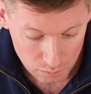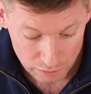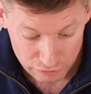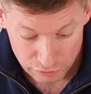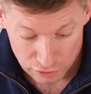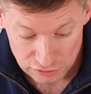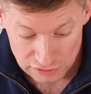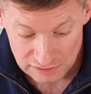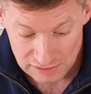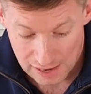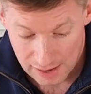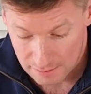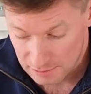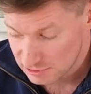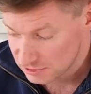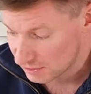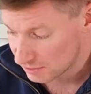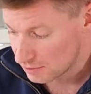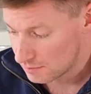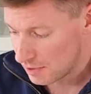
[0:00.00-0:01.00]
without
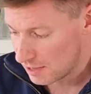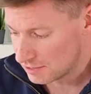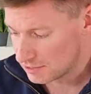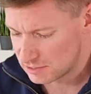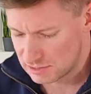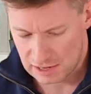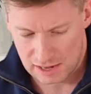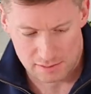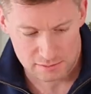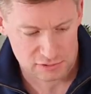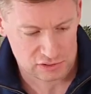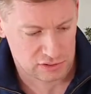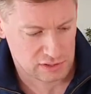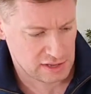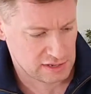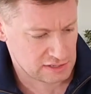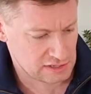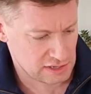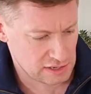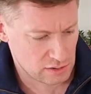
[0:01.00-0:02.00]
damaging the main stem. So
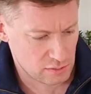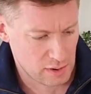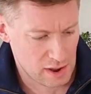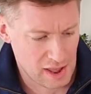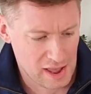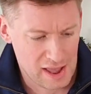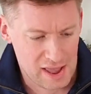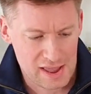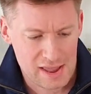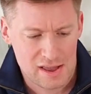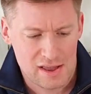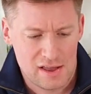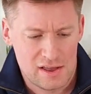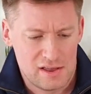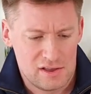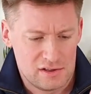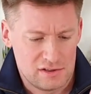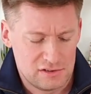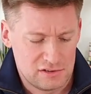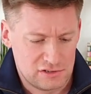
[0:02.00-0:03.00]
that's it away.
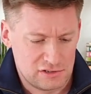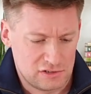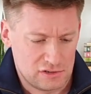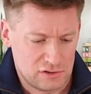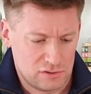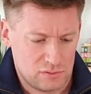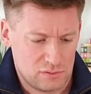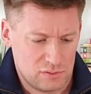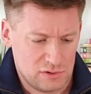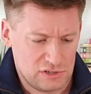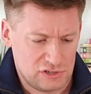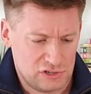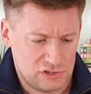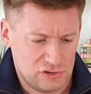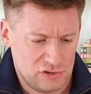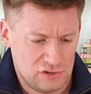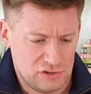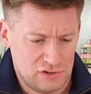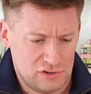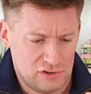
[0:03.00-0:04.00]
So we
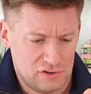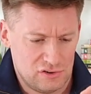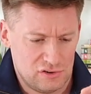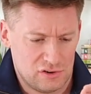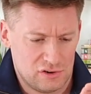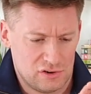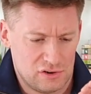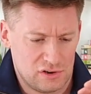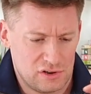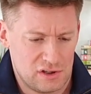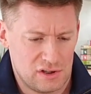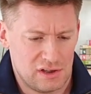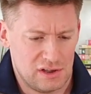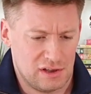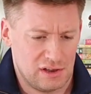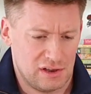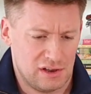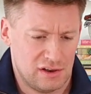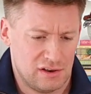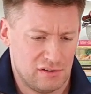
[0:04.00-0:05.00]
should now
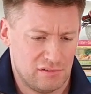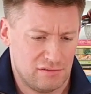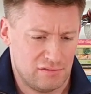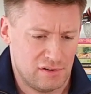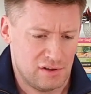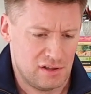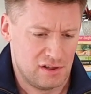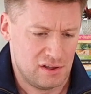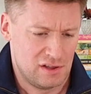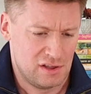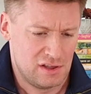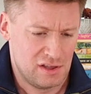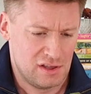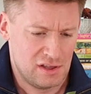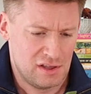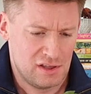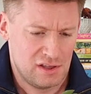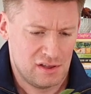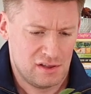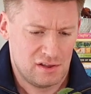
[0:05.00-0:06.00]
have,
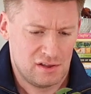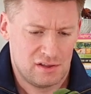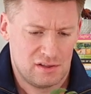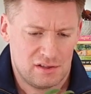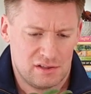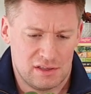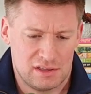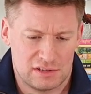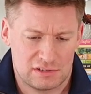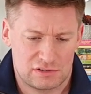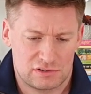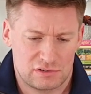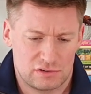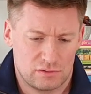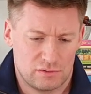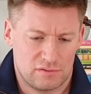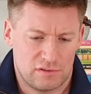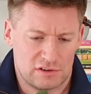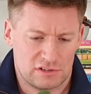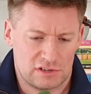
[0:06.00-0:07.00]
yes, so
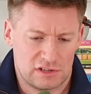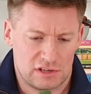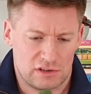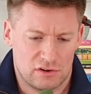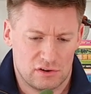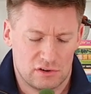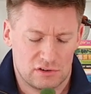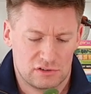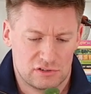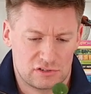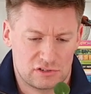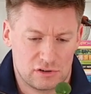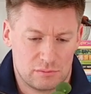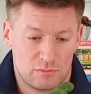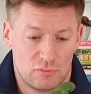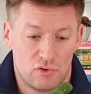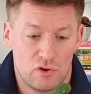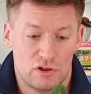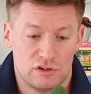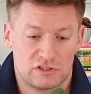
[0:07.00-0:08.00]
we've actually got
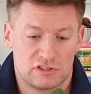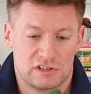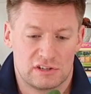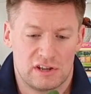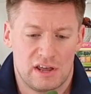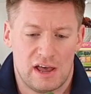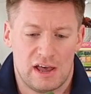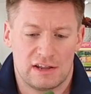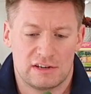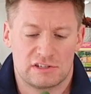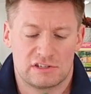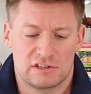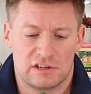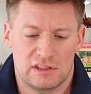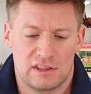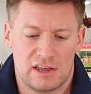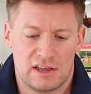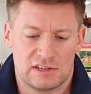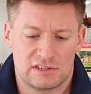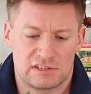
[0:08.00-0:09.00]
some roots attached to
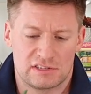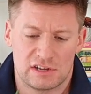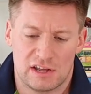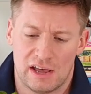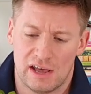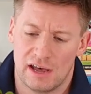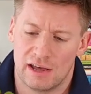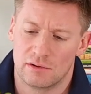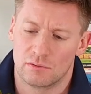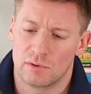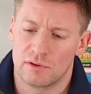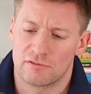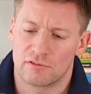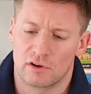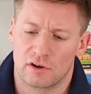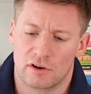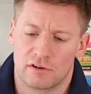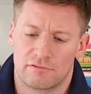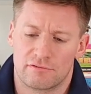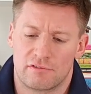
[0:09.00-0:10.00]
this, and we've
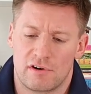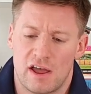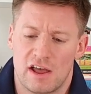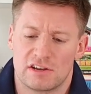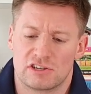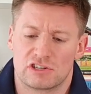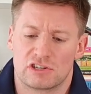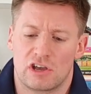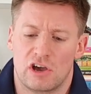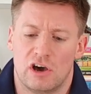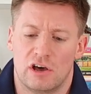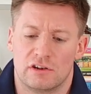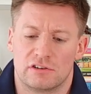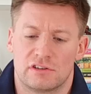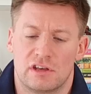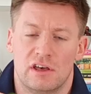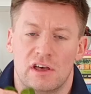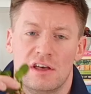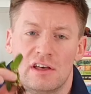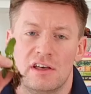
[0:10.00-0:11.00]
got a fresh
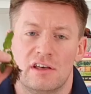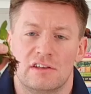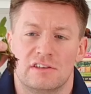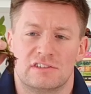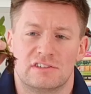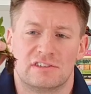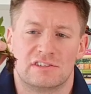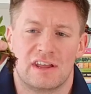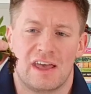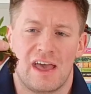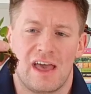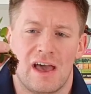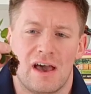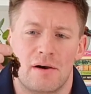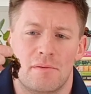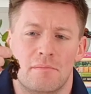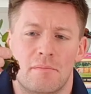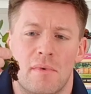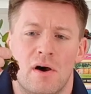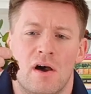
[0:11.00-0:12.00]
cut
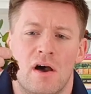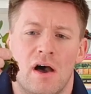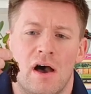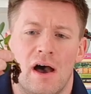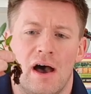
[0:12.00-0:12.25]
stem,